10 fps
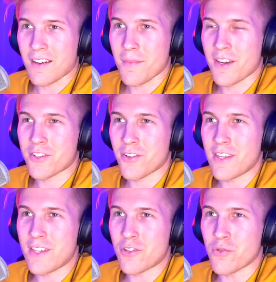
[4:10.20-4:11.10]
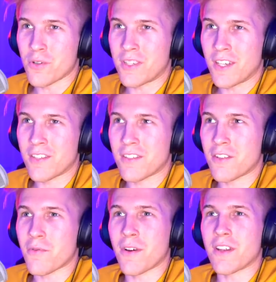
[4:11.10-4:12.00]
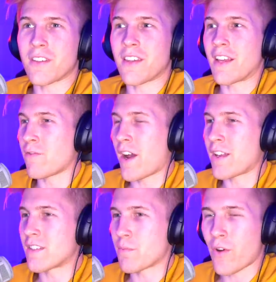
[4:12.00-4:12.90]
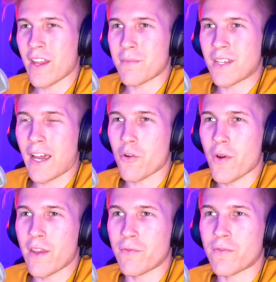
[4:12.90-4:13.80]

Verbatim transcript: to make sure he's cool with us. Don't want to like find some random tidal wave.